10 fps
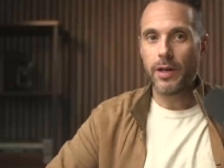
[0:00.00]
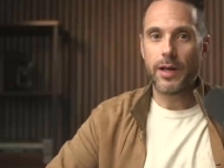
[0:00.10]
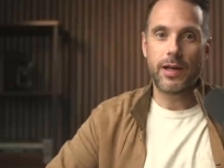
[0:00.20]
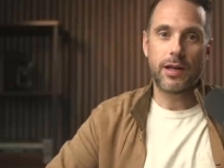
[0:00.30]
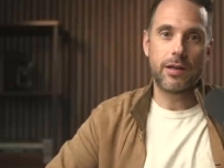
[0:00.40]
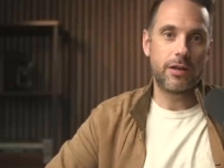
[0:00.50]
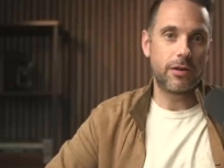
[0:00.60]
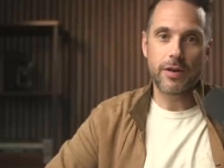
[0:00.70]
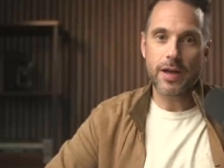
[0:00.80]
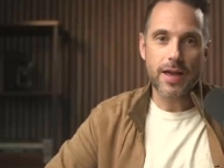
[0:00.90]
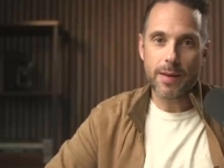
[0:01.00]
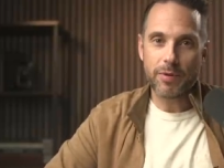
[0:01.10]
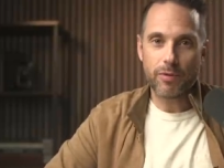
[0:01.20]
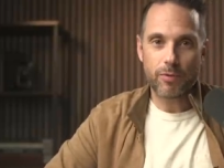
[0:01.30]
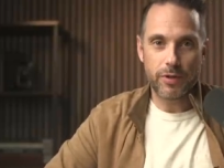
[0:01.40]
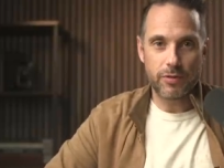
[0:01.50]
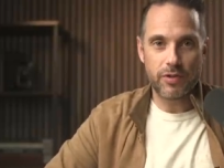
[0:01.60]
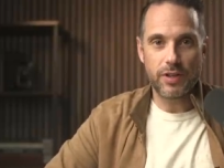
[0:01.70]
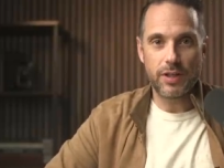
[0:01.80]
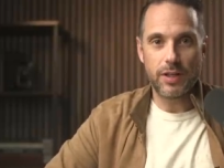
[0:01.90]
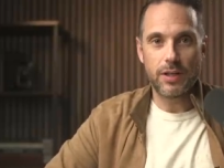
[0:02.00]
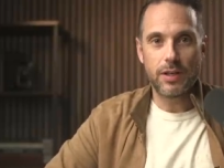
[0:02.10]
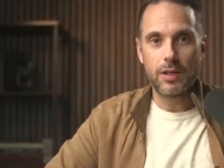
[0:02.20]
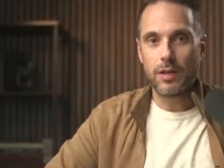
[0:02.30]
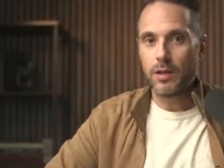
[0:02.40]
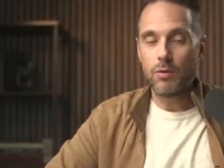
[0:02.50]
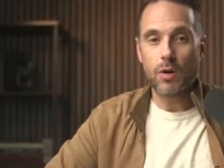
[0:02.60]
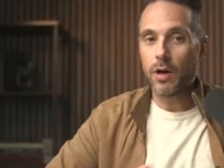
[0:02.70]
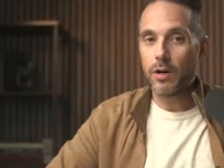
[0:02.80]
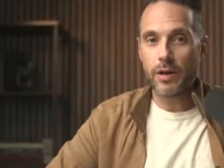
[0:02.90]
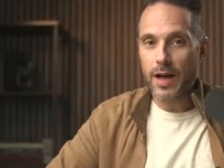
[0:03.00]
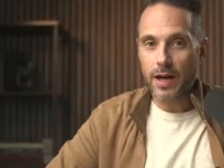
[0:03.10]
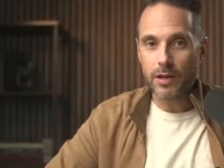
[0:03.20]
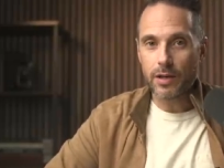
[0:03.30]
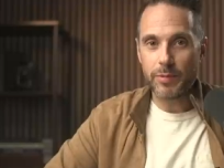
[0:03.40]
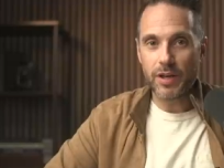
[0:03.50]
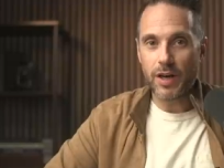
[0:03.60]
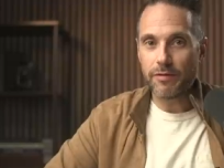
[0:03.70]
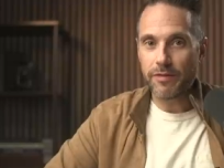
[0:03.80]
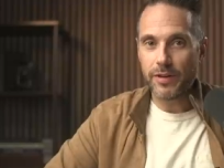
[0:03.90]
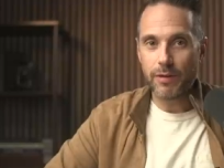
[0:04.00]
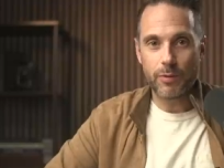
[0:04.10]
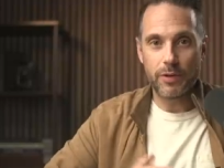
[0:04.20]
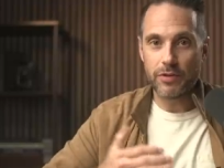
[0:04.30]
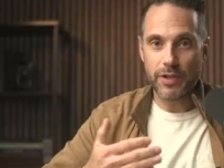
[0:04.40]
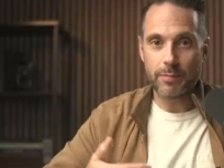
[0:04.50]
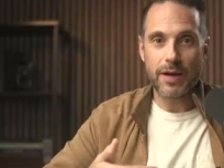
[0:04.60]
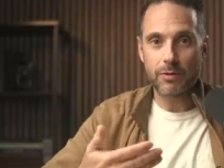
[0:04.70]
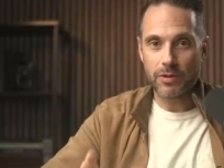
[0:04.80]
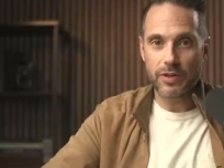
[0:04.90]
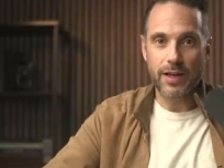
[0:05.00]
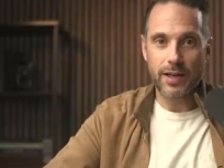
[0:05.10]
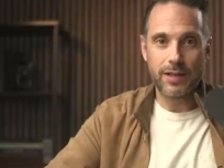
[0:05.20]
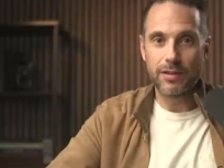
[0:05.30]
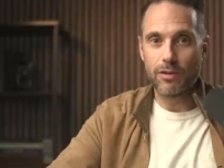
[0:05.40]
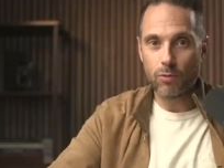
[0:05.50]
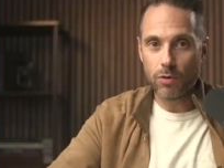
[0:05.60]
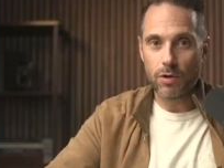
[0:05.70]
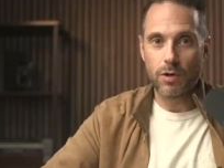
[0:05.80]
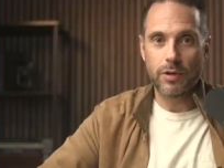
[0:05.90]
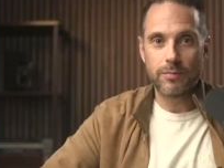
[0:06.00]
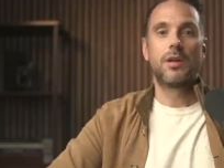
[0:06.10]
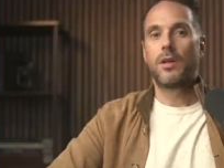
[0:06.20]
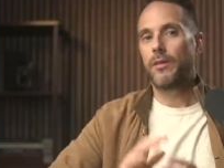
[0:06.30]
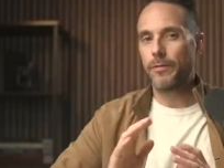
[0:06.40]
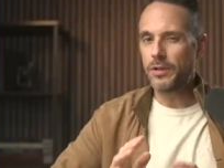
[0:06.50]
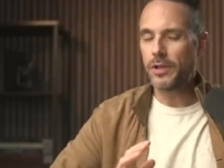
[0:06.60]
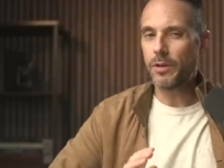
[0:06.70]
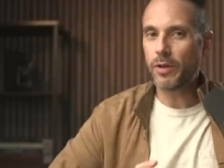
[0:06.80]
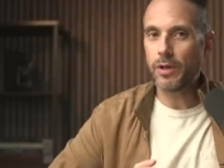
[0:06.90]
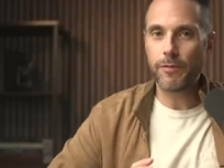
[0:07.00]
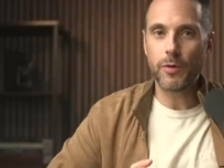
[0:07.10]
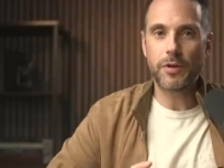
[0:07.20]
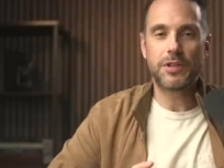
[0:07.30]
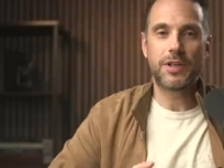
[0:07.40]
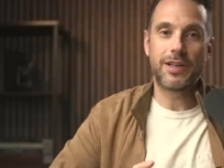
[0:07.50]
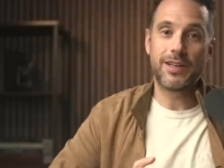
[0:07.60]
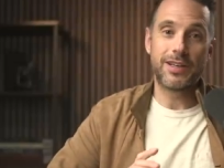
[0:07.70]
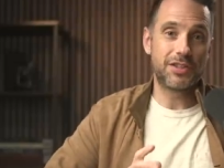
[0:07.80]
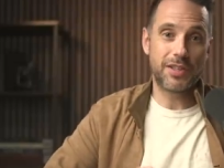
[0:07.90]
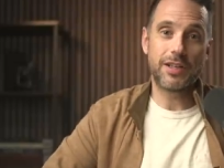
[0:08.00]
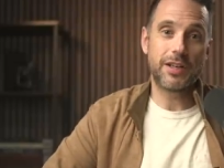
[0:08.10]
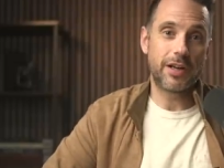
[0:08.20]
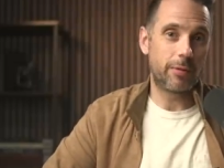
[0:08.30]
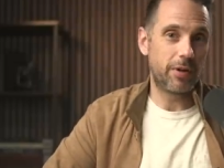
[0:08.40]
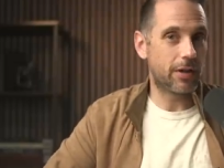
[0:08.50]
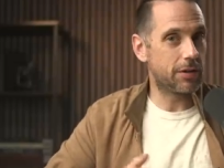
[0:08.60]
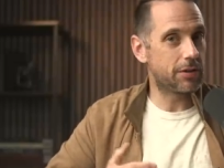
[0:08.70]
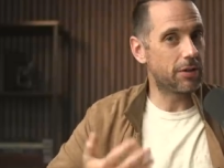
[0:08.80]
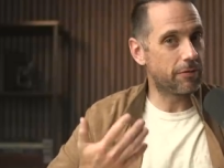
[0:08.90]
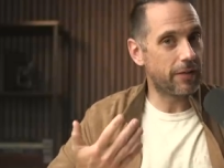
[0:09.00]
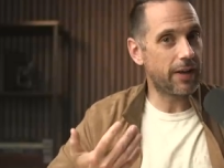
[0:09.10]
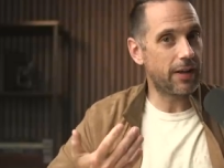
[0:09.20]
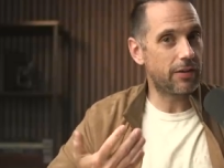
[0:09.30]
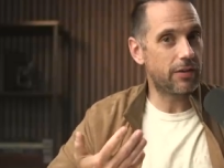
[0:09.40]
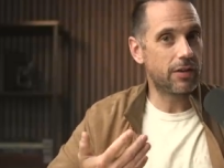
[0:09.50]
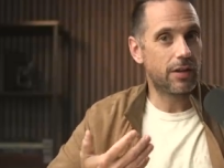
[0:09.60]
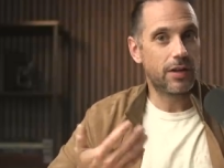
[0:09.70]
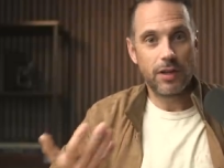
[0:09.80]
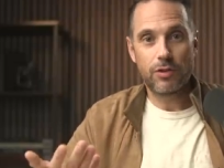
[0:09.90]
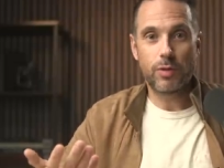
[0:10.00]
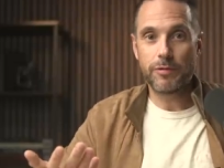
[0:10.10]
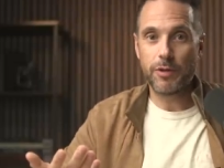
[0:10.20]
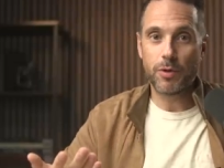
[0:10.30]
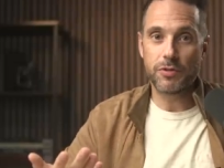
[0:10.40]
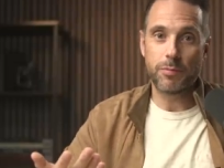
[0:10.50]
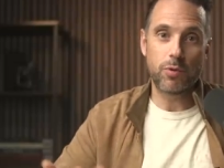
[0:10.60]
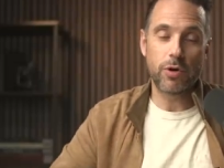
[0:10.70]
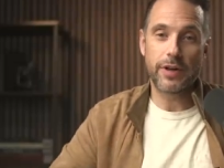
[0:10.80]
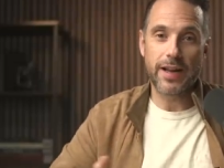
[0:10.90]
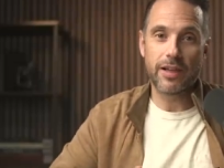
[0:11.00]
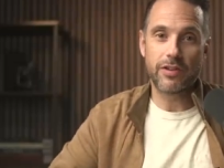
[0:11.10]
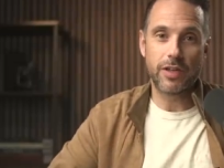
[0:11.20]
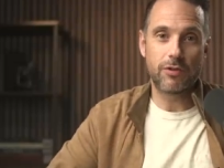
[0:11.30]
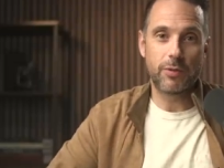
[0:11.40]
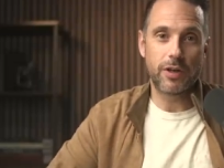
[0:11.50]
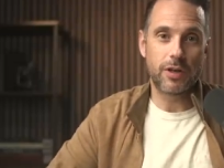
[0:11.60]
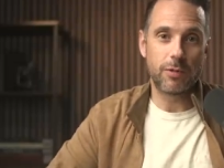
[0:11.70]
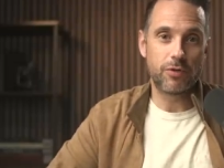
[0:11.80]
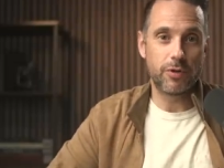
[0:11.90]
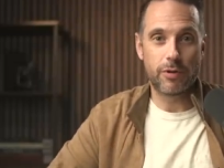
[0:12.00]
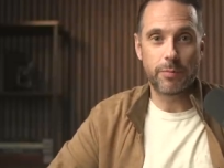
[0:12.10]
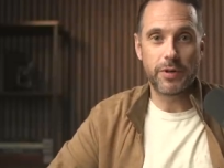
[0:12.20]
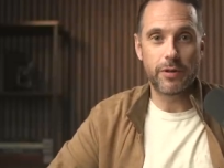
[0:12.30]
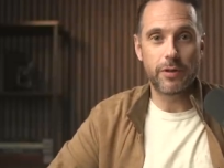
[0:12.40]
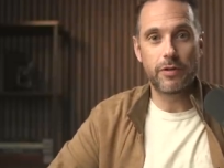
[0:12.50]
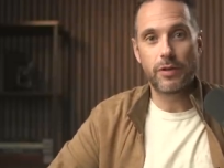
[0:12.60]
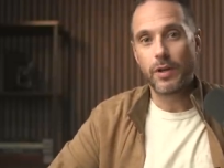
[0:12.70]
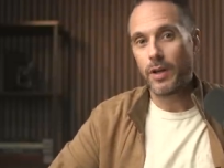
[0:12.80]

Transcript: and you're not happy with what you see, you are not going to be confident when you step outside into the world. The first thing we're going to focus on is skincare, because your face is one of your most important assets when it comes to your appearance.